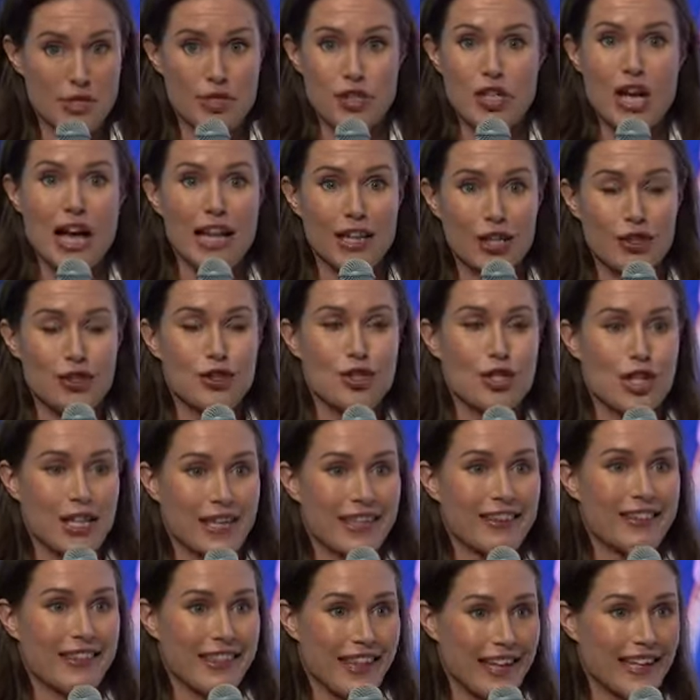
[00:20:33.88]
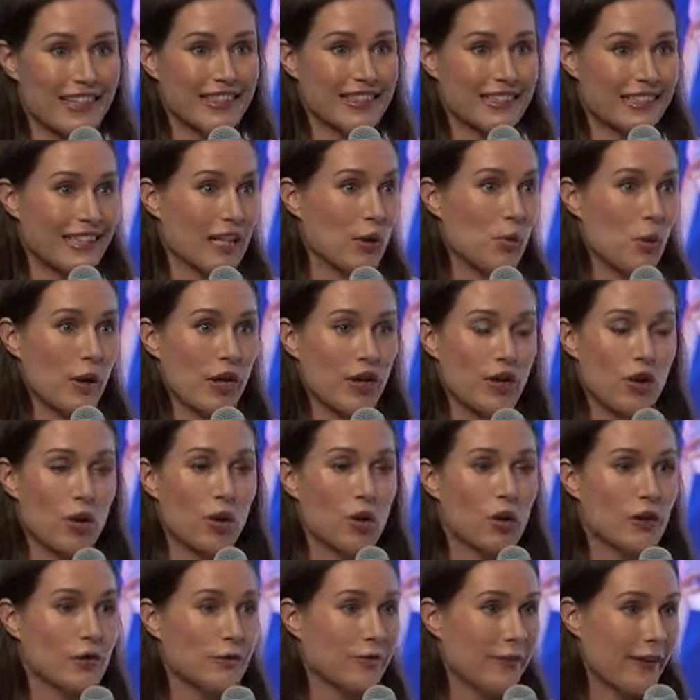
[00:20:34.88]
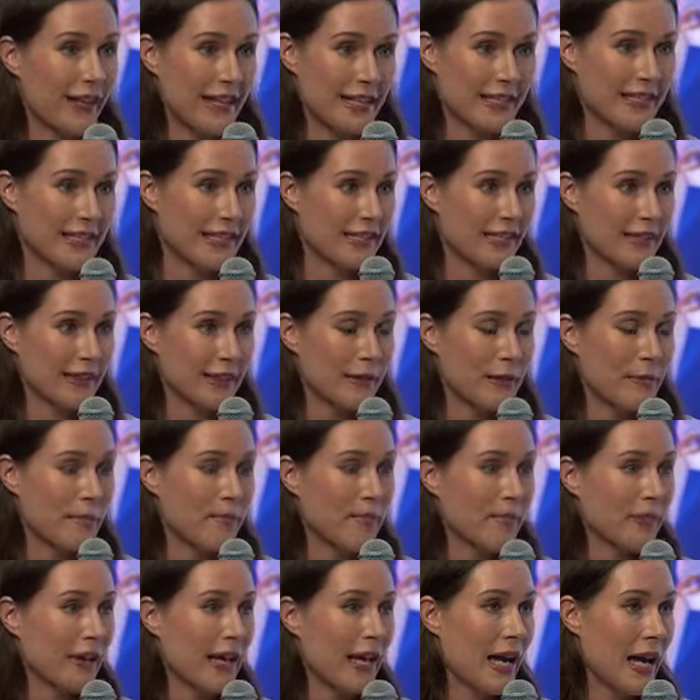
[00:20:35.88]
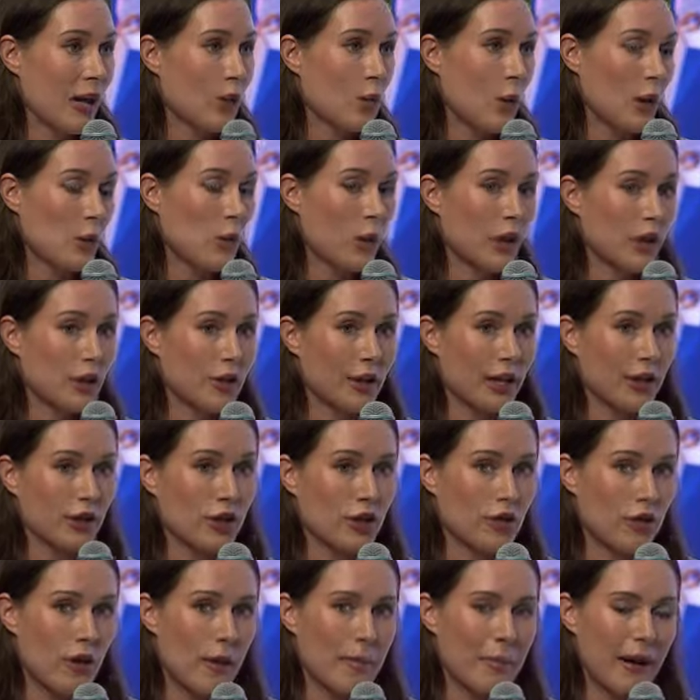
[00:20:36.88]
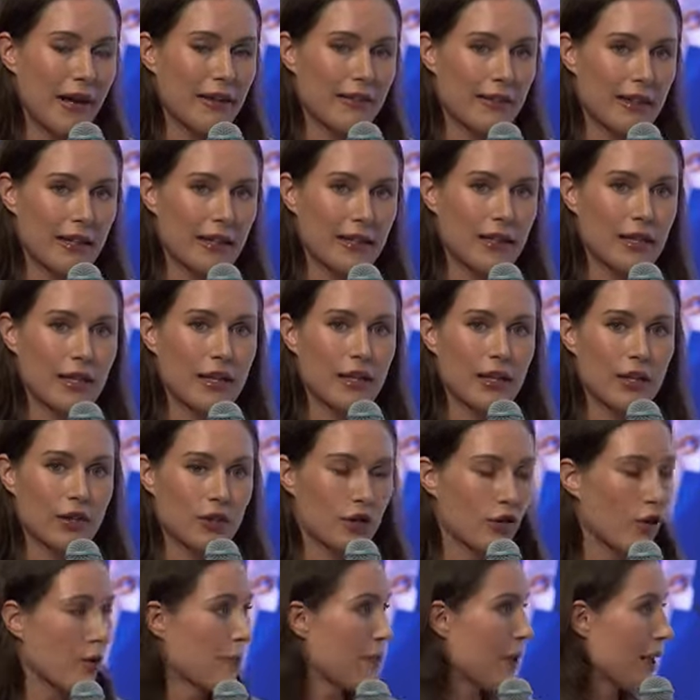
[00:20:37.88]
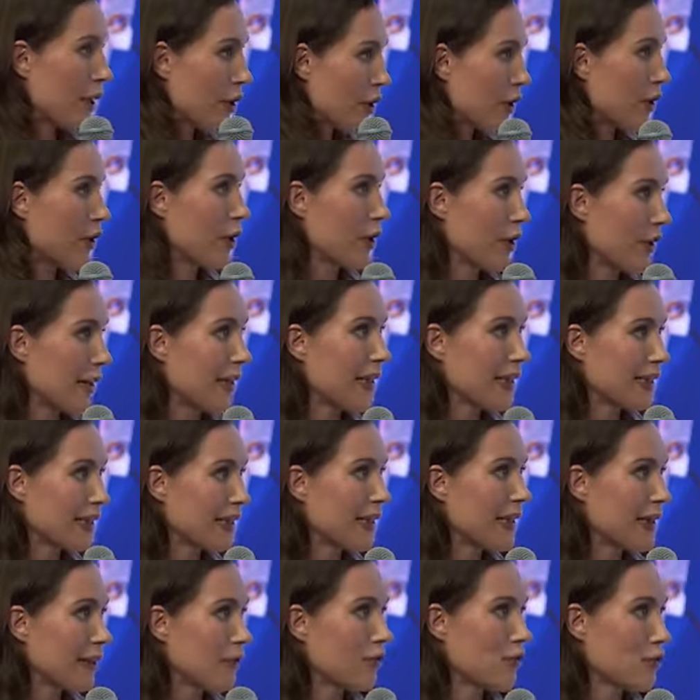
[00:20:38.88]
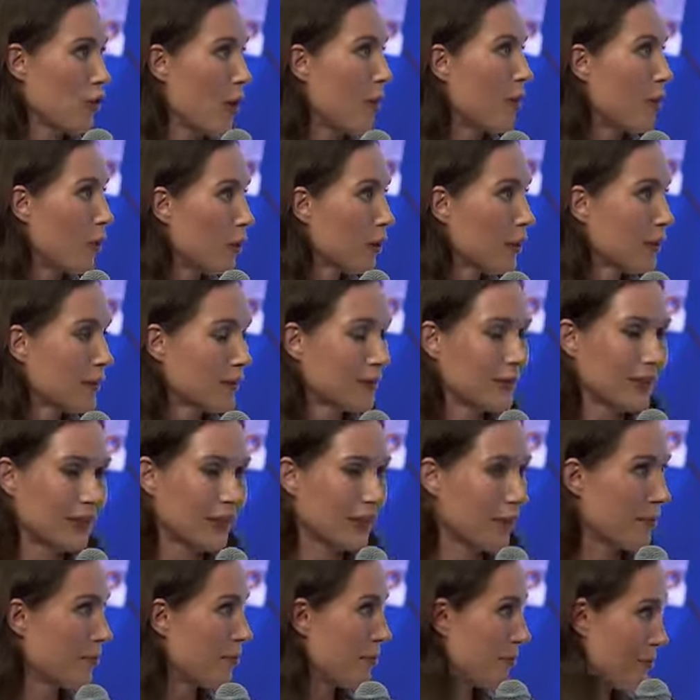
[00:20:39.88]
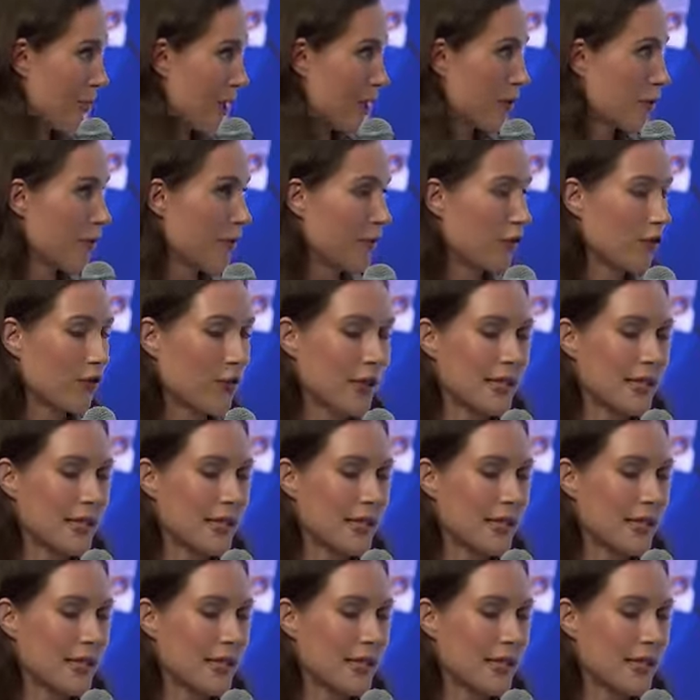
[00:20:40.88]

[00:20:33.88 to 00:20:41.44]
challenging things that we are all facing. And when we look at Europe, I think European Union, it's in trouble because of the